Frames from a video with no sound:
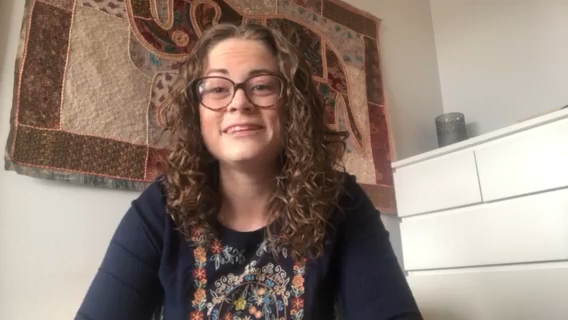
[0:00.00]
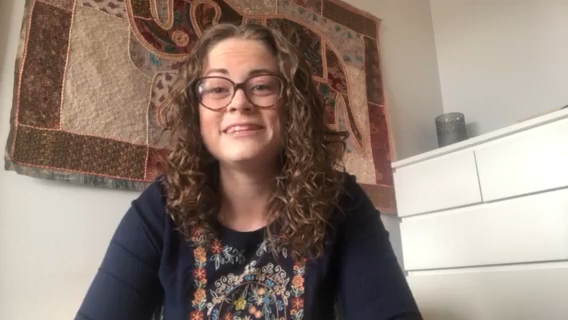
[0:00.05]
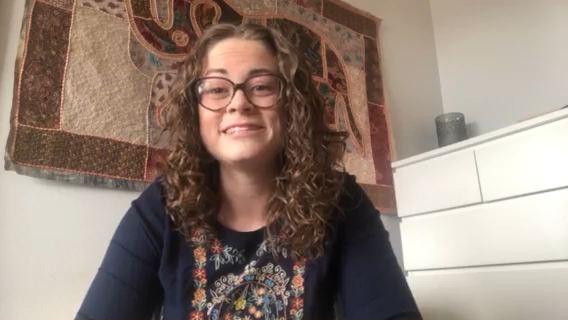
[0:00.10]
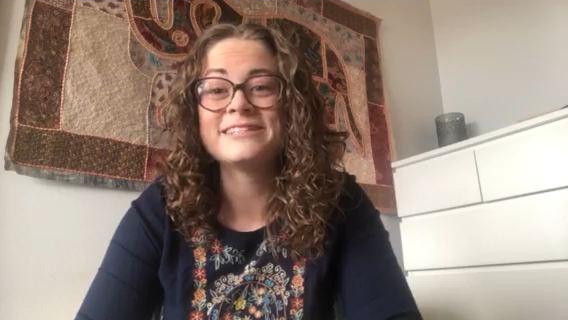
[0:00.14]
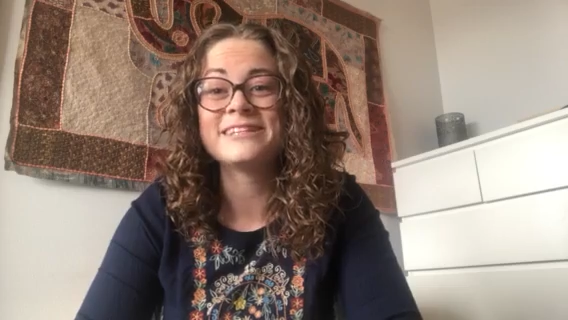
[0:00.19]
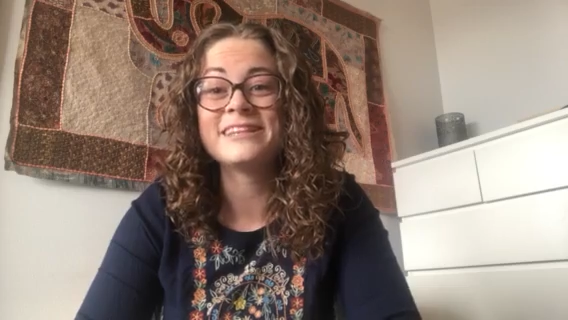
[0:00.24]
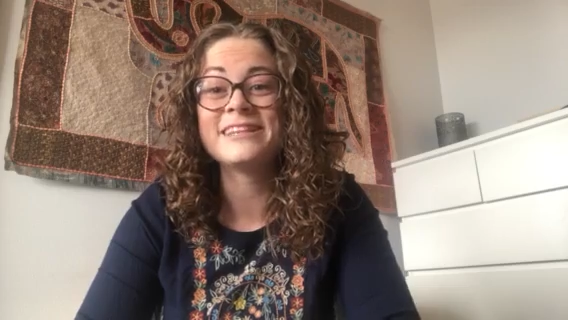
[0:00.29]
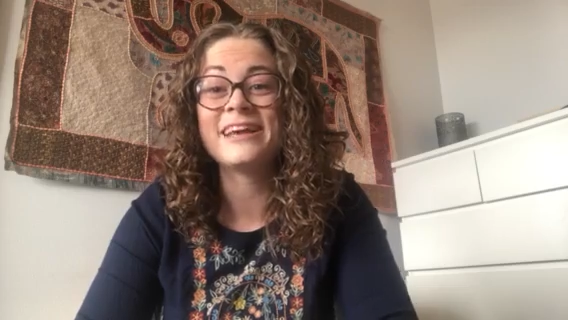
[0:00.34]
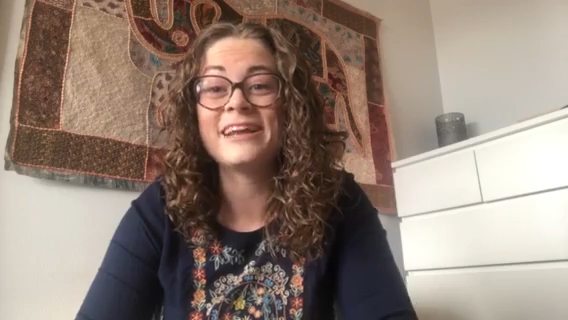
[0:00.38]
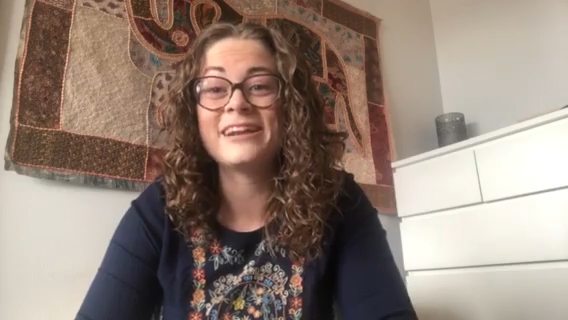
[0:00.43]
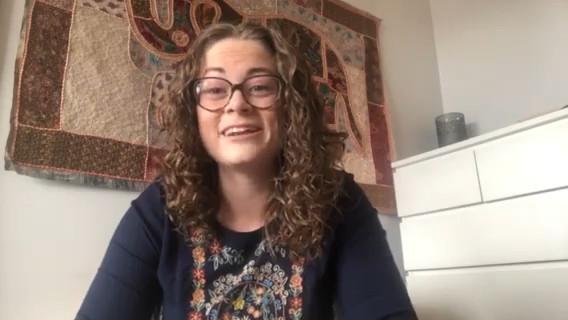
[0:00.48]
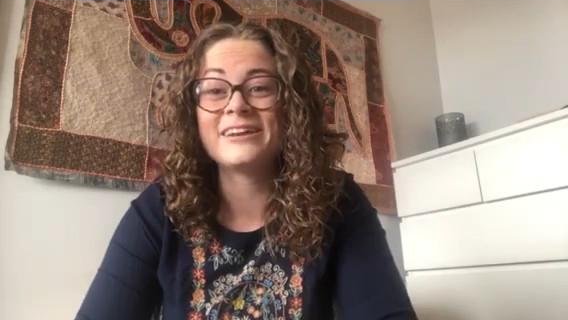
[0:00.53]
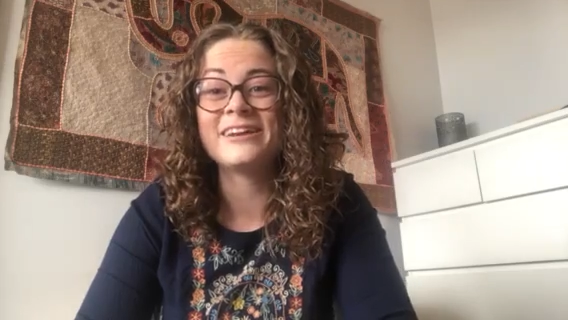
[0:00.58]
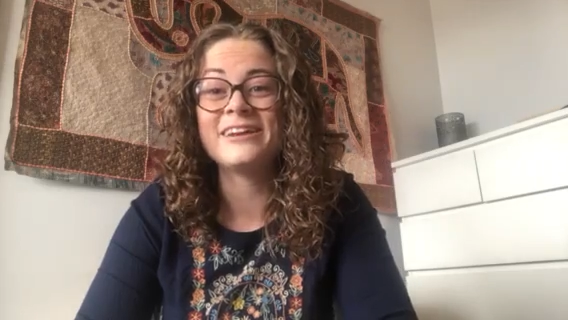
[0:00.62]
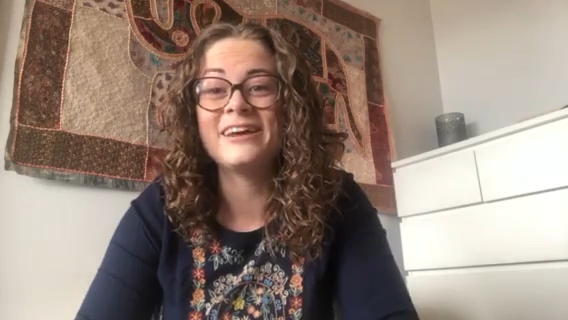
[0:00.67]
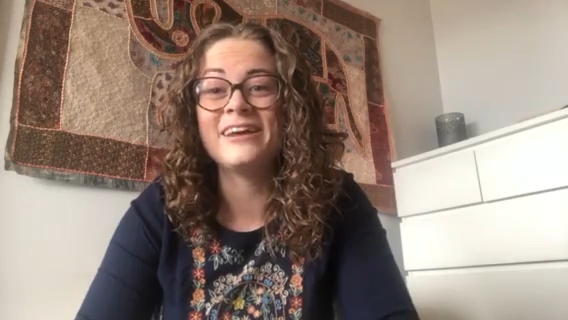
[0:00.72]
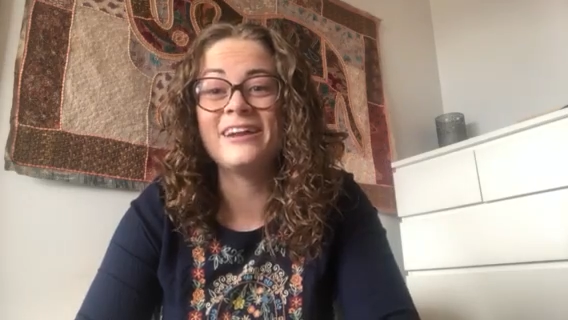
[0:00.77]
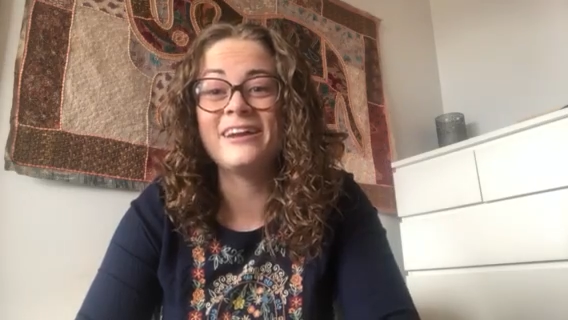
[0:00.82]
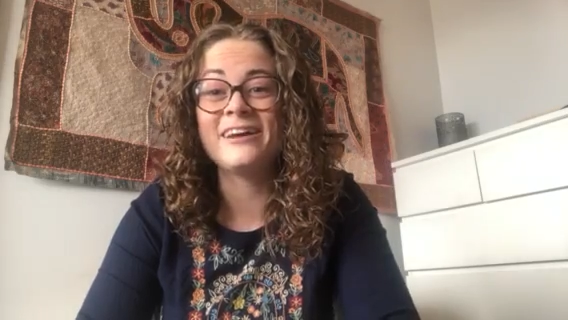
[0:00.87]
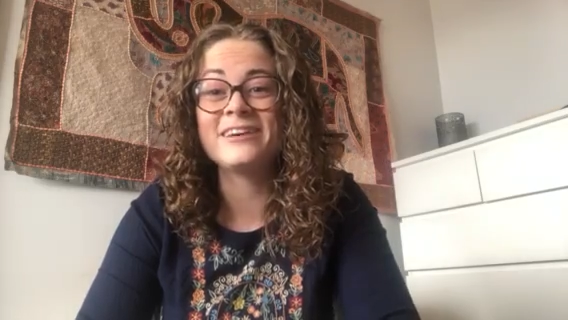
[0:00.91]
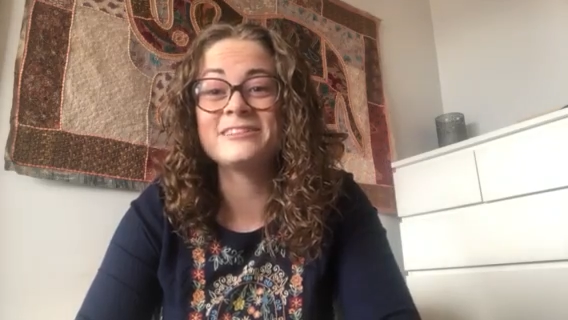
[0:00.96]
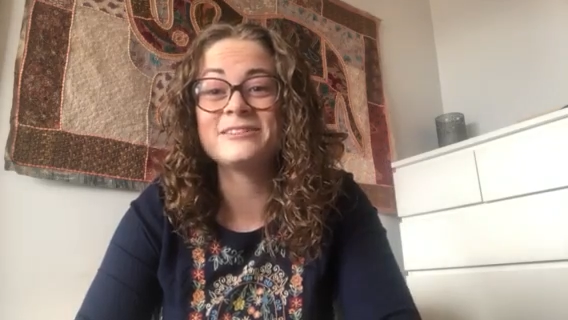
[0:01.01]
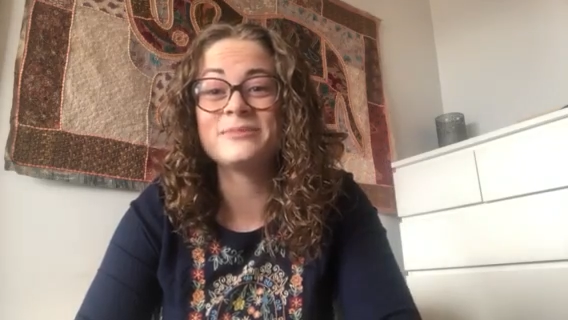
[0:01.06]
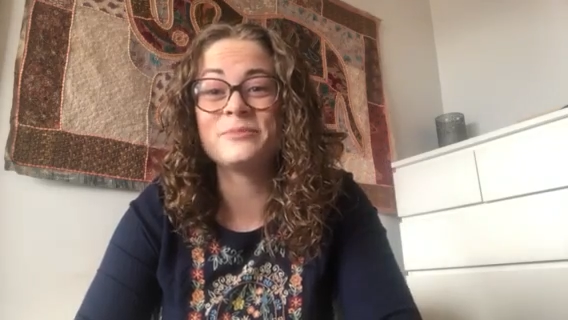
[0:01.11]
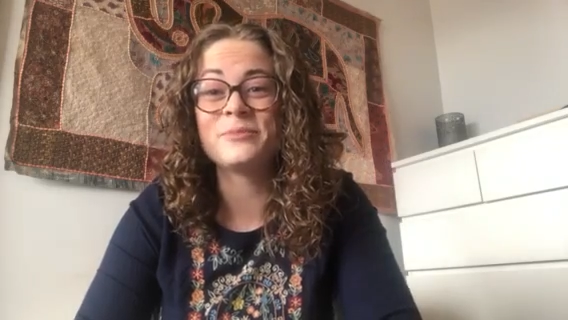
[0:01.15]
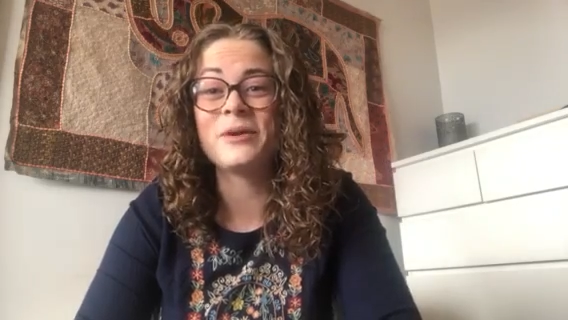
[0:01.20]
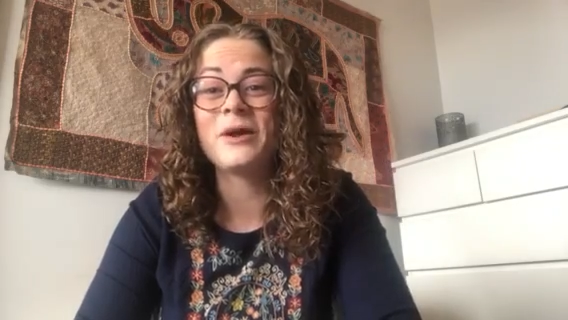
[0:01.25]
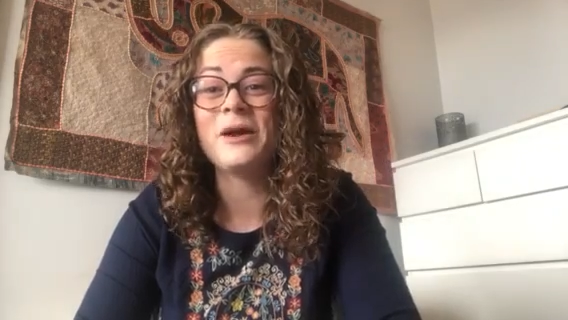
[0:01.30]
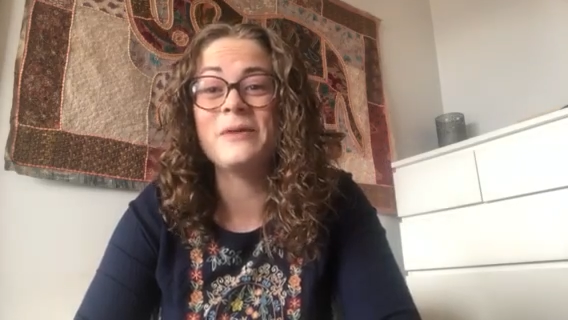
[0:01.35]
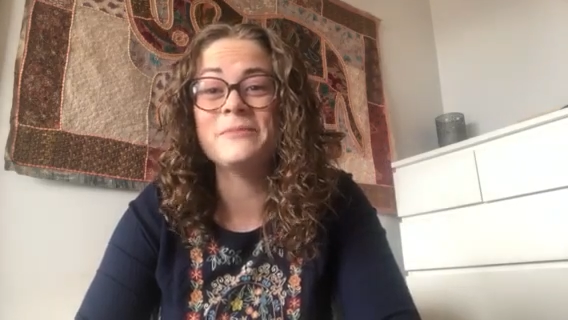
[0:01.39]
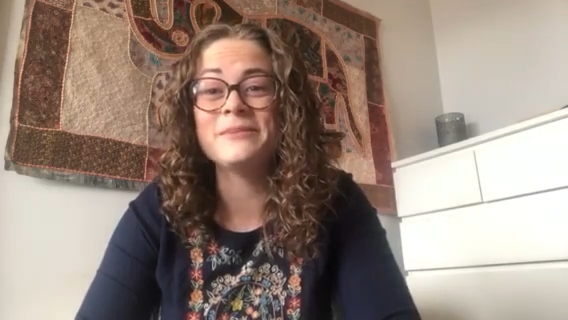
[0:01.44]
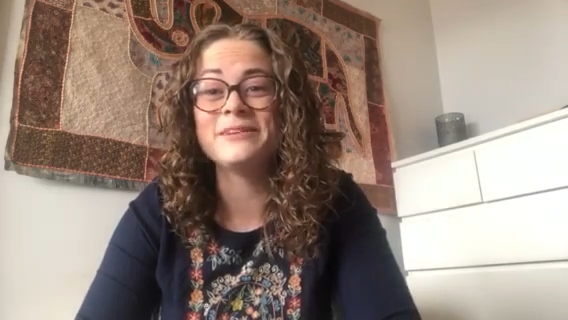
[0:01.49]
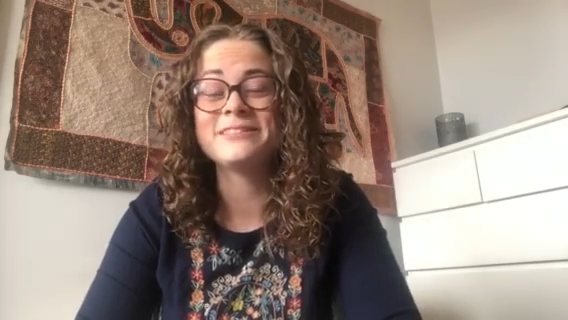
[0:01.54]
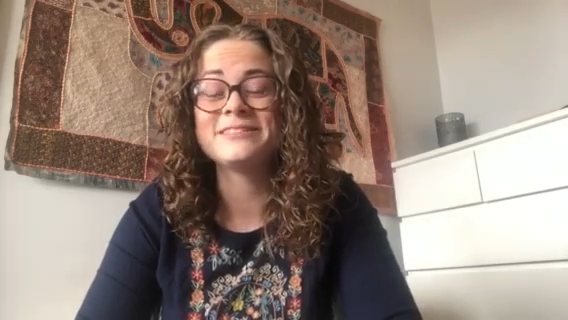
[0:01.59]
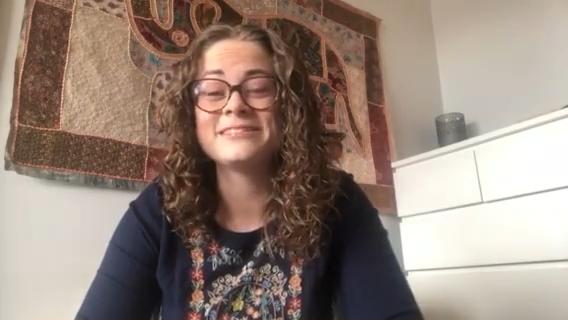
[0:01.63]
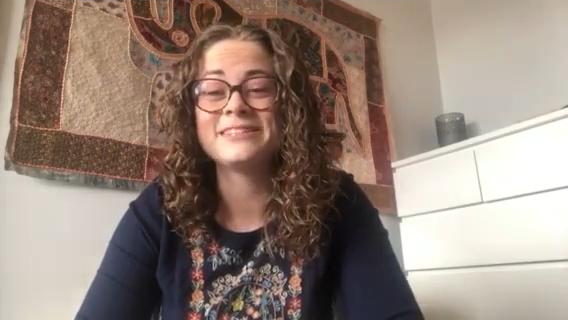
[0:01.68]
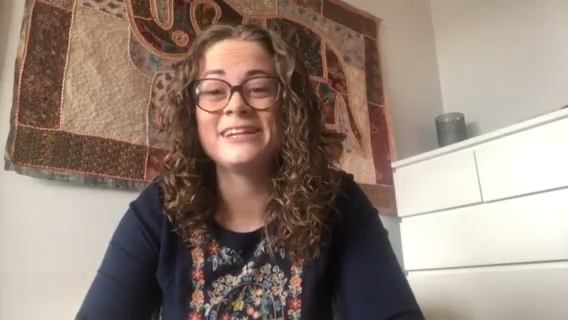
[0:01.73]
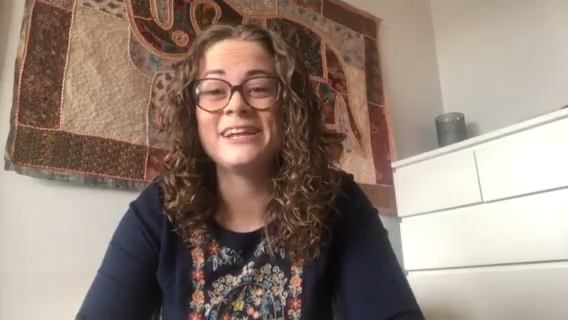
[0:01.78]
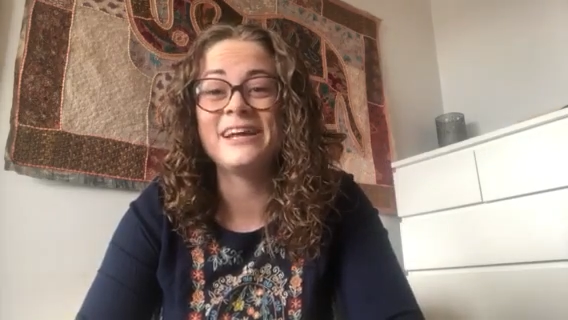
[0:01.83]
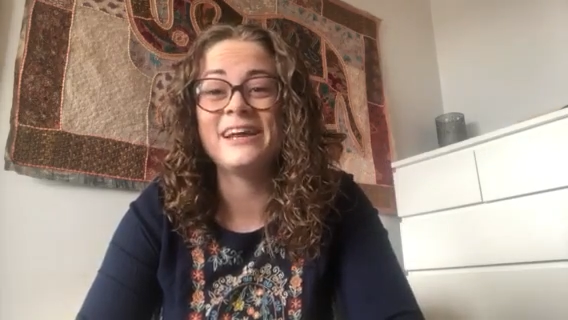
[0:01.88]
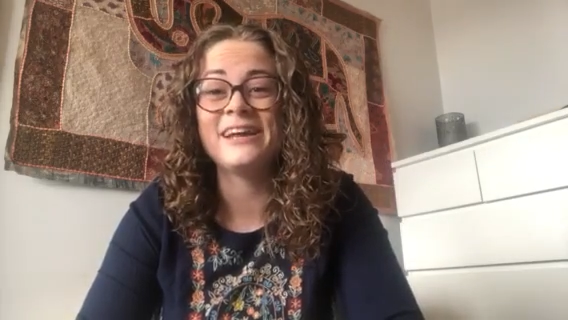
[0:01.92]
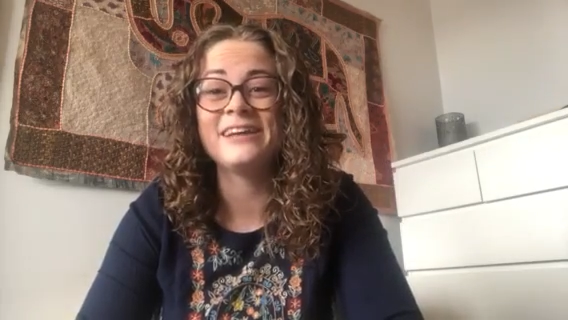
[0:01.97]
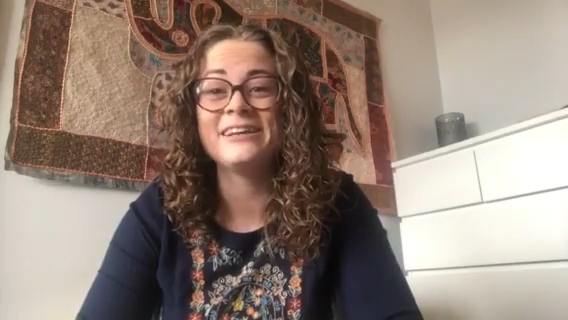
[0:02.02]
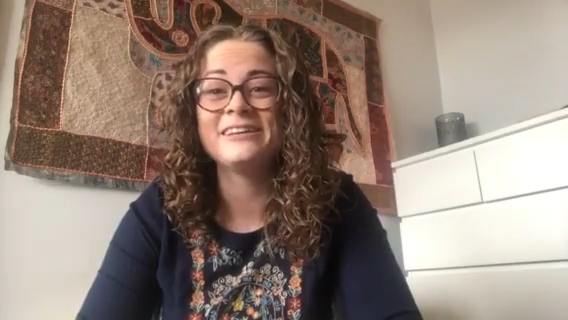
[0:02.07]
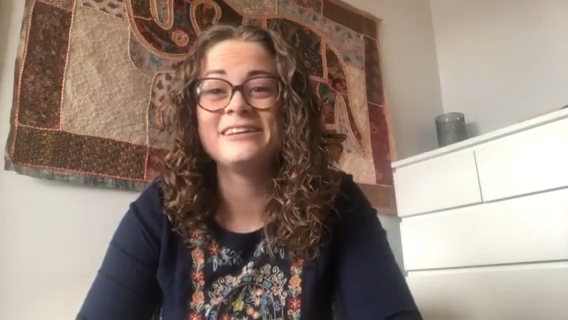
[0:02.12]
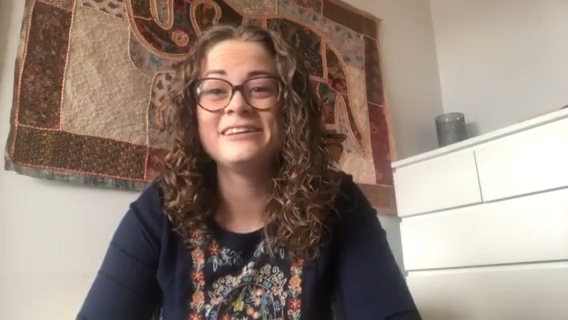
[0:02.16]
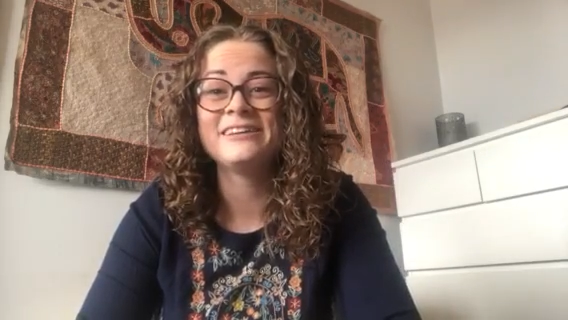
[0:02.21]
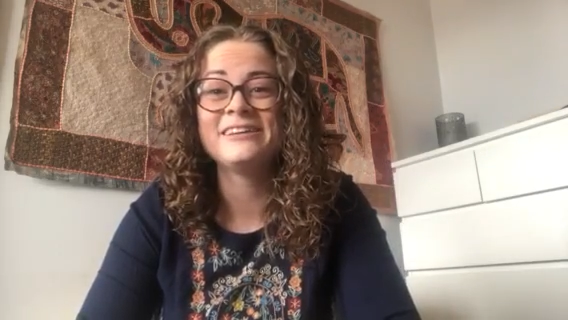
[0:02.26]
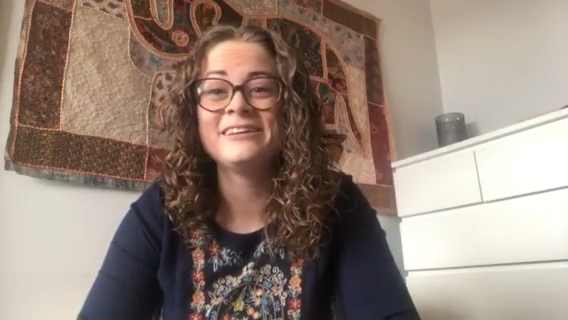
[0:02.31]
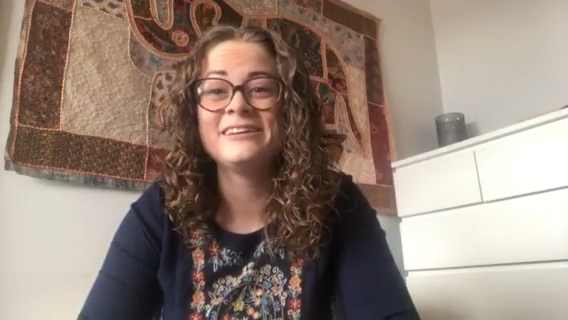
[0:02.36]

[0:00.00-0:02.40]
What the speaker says: Isn't that an awesome promise today?